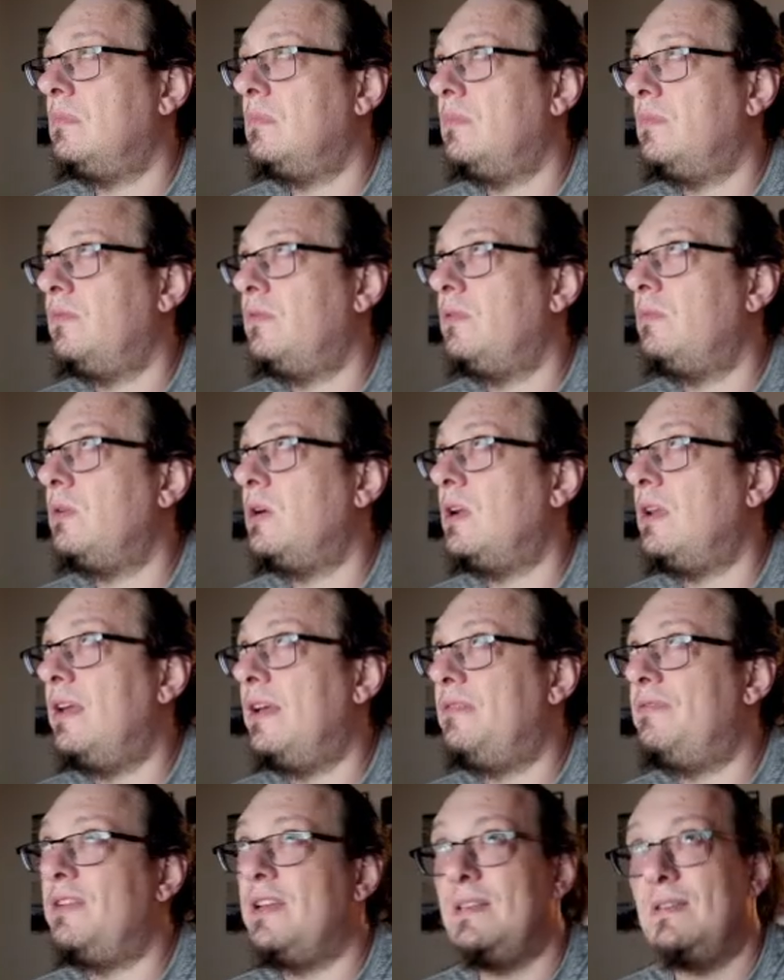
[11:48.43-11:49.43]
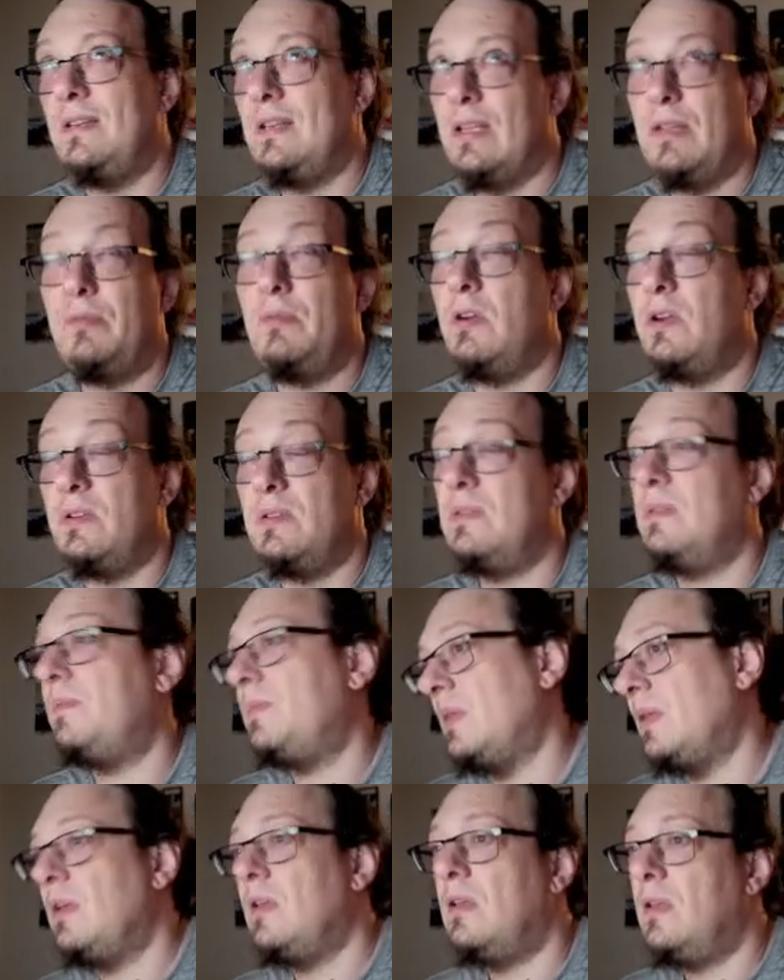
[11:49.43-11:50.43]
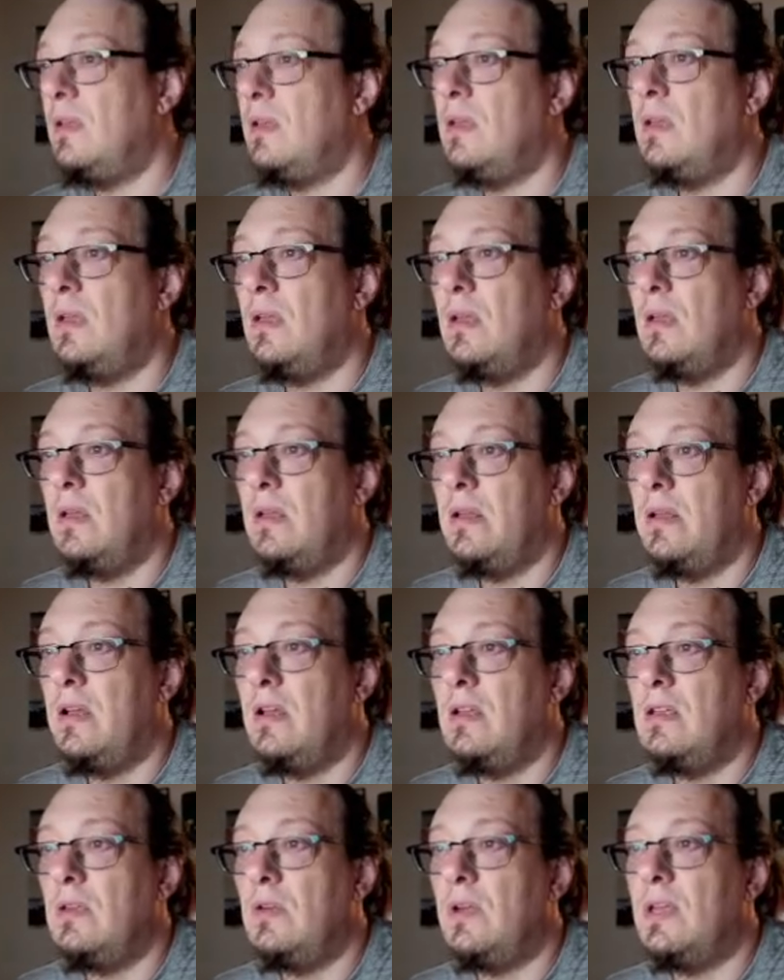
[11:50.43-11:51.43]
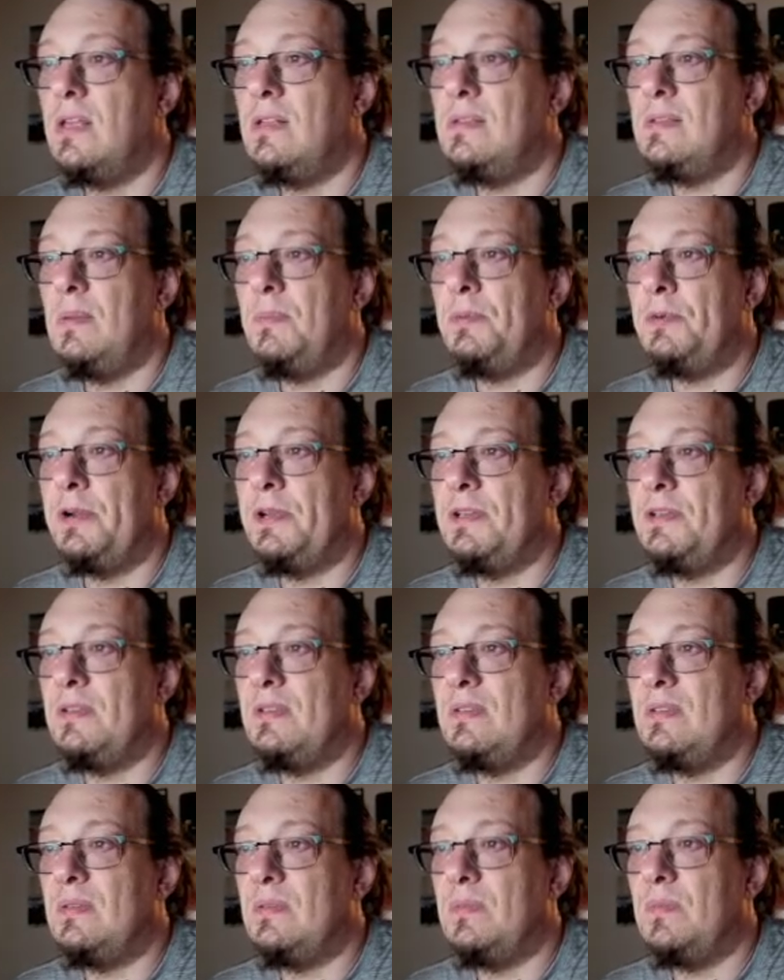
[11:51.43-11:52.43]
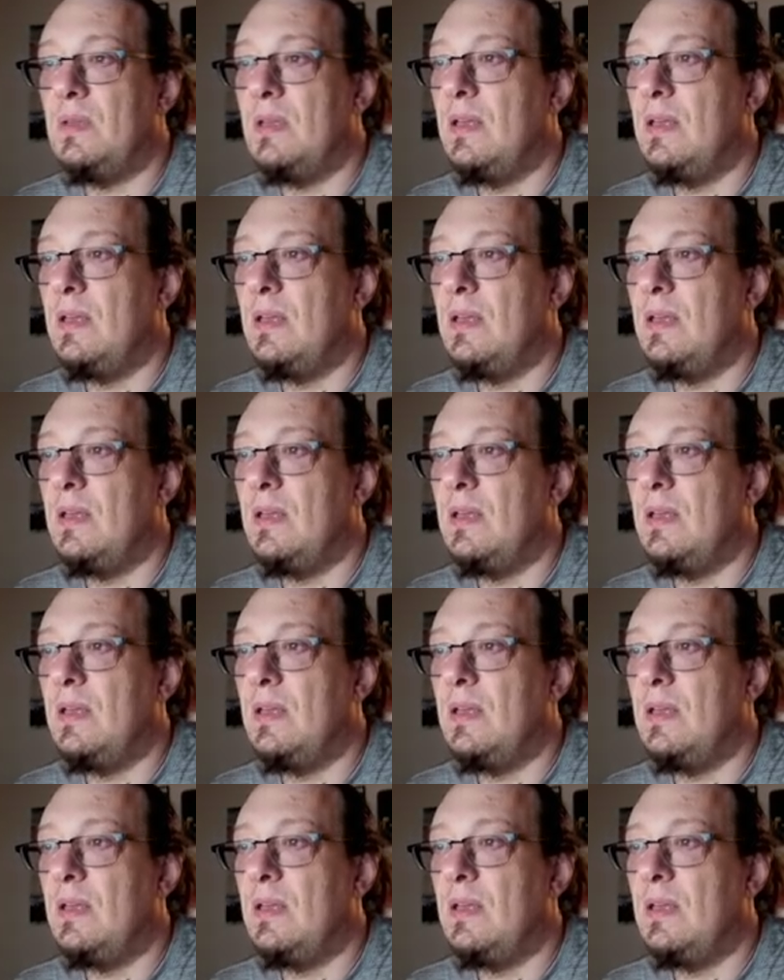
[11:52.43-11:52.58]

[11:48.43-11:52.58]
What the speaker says: more client-facing networks. You can separate this.